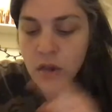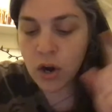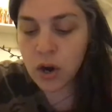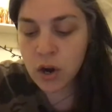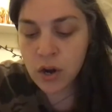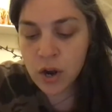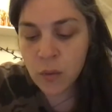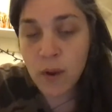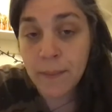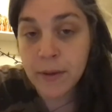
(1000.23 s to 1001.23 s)
Earn a
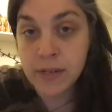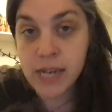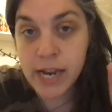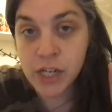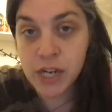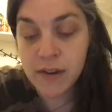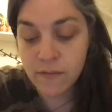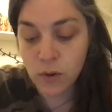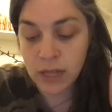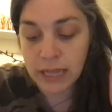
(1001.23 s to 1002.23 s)
reputation
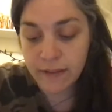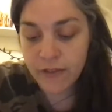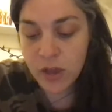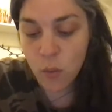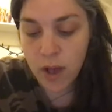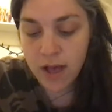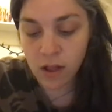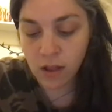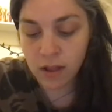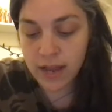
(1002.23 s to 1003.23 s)
for living
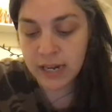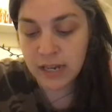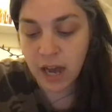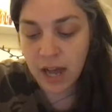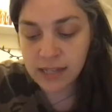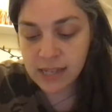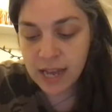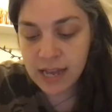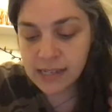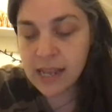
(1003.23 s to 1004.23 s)
well in God's
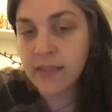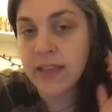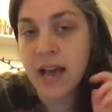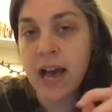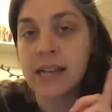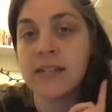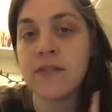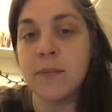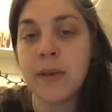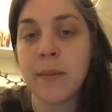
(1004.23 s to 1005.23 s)
eyes and the eyes
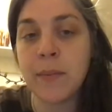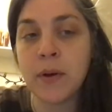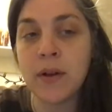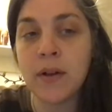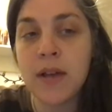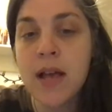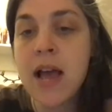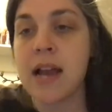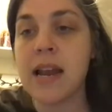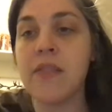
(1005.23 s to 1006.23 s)
of the people.
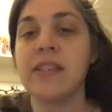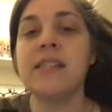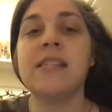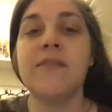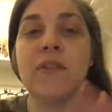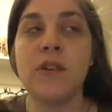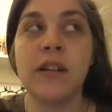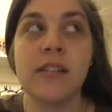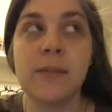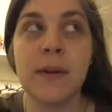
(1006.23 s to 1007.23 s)
Now, this is
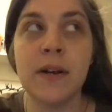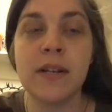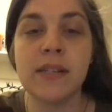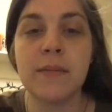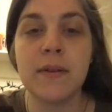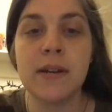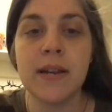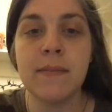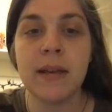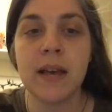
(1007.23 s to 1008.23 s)
difficult in the Spiritist
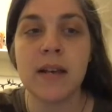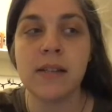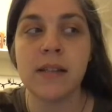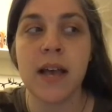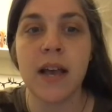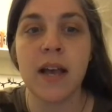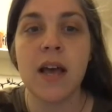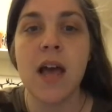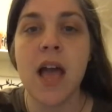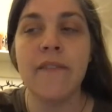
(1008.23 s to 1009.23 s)
community because, like,
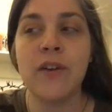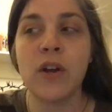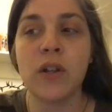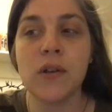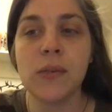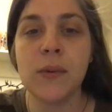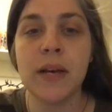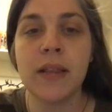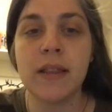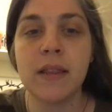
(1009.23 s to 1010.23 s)
if you're close
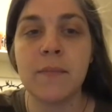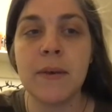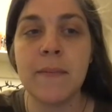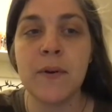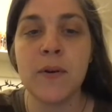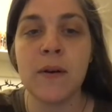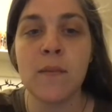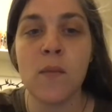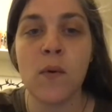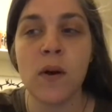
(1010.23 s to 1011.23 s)
with people who are
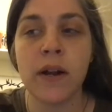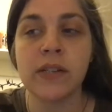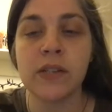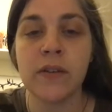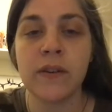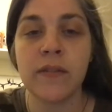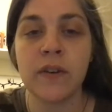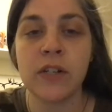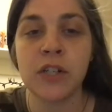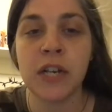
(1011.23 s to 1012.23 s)
more conservative
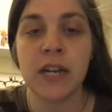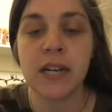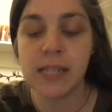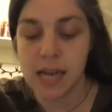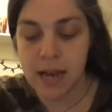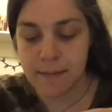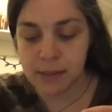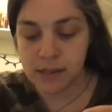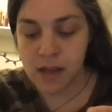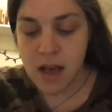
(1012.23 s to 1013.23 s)
Christianity
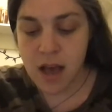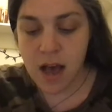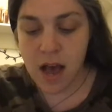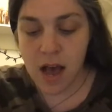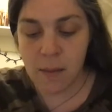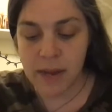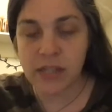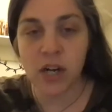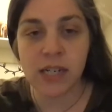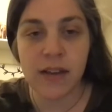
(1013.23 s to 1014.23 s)
types, it's
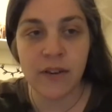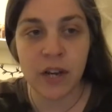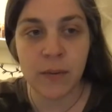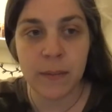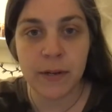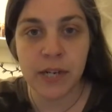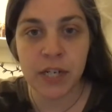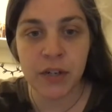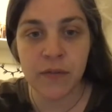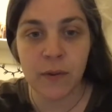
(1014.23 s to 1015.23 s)
hard to have a good
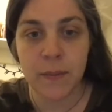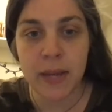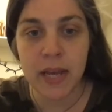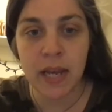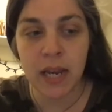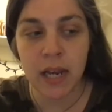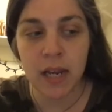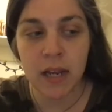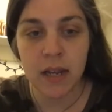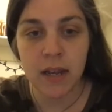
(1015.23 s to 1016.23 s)
reputation for being
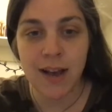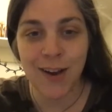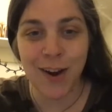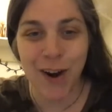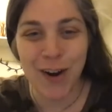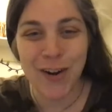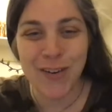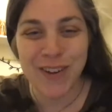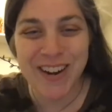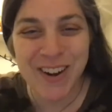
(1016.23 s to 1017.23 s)
a card
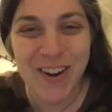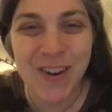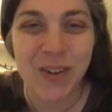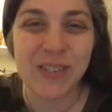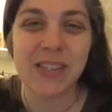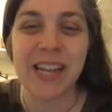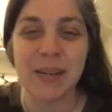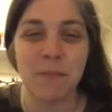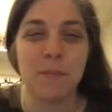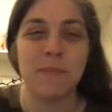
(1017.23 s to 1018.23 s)
reader or
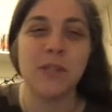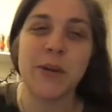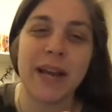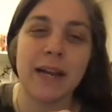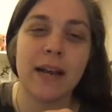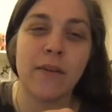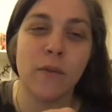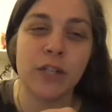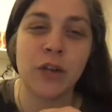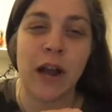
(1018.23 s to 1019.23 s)
like doing any kind of
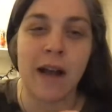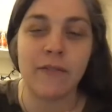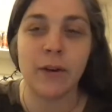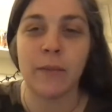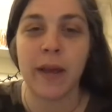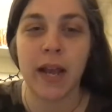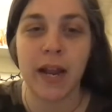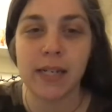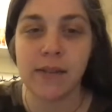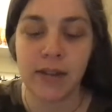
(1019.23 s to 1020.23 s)
witchcraft or pagan
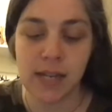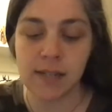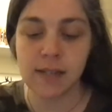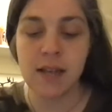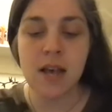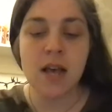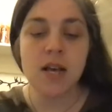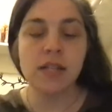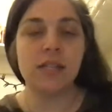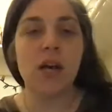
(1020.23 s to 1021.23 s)
activities.
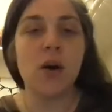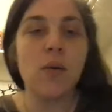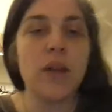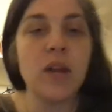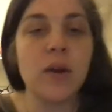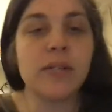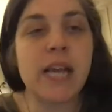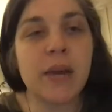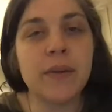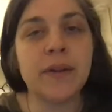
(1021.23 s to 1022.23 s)
So,
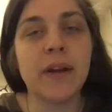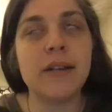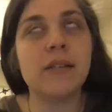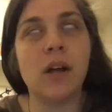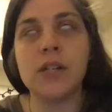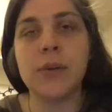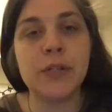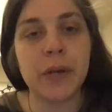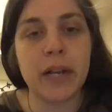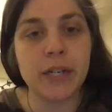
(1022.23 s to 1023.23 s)
take it with a grain of salt, do what
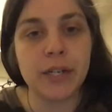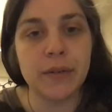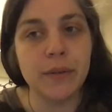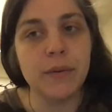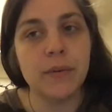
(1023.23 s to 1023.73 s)
you got to do,